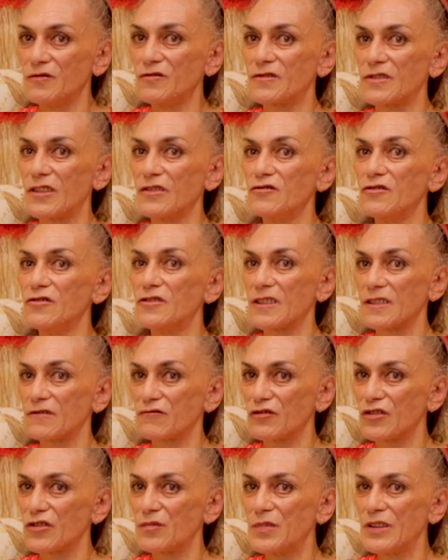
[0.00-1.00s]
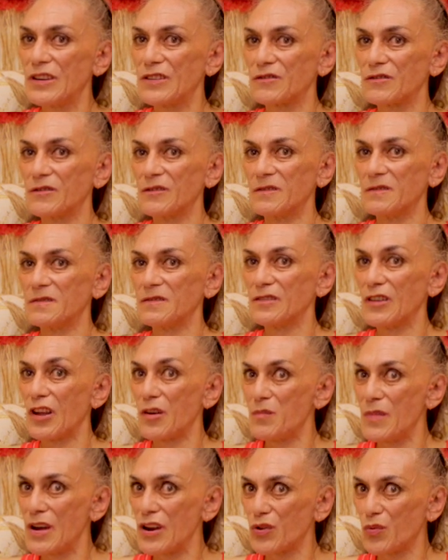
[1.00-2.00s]
So you just respect her, no
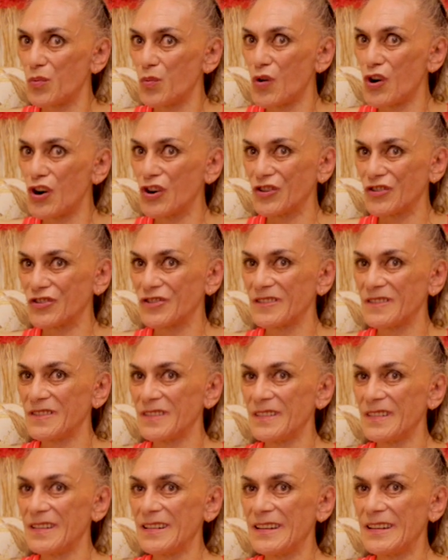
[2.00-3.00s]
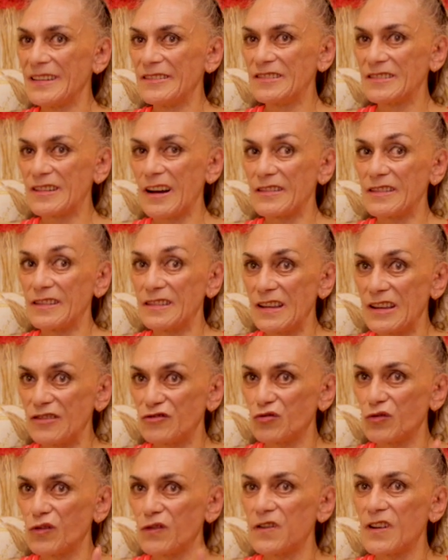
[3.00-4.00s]
matter what." She goes, "And
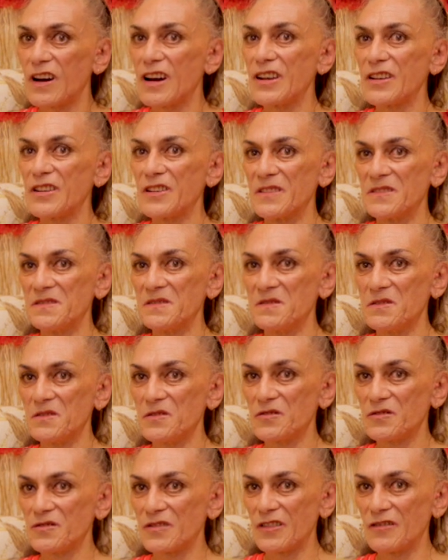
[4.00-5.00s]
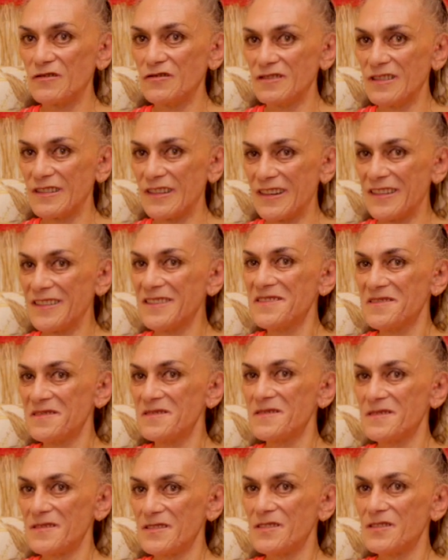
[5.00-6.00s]
that's your whānau." So,
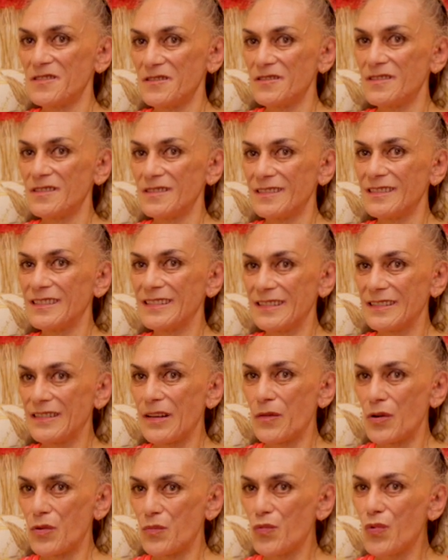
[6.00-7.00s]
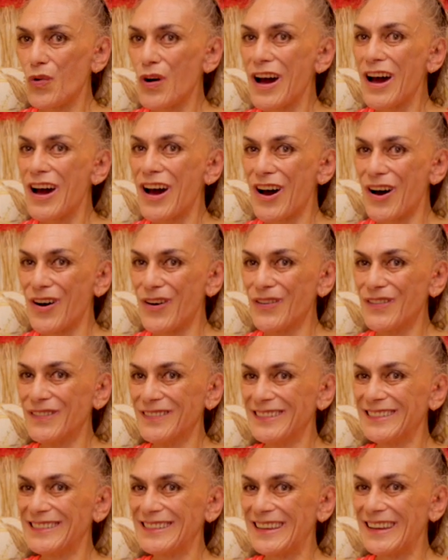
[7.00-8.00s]
And I went, "Wow."
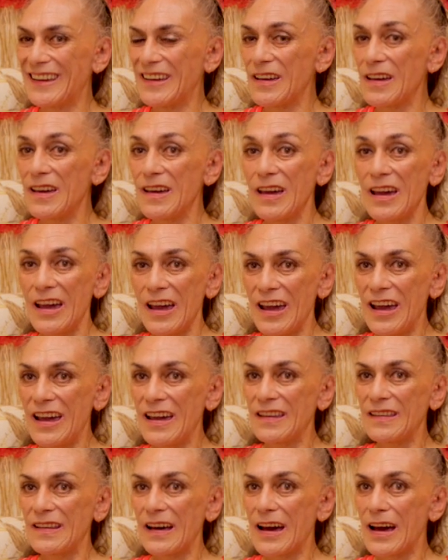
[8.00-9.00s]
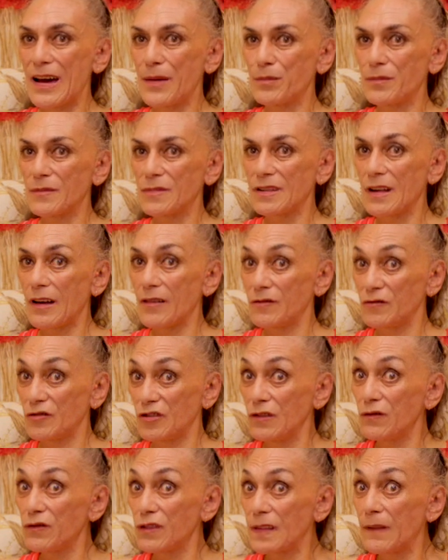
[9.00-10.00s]
And so
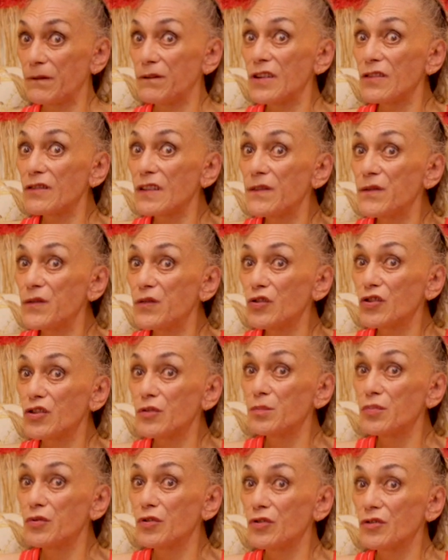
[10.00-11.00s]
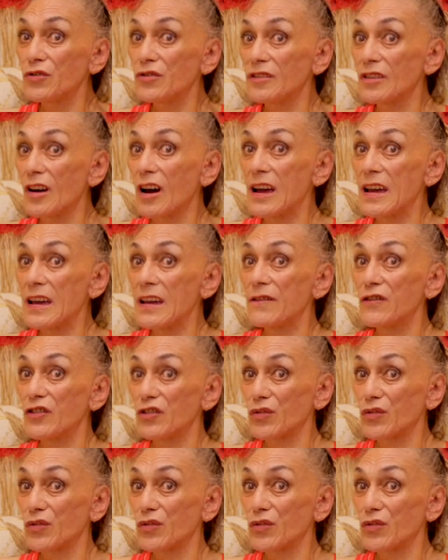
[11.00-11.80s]
she was the very first person I ever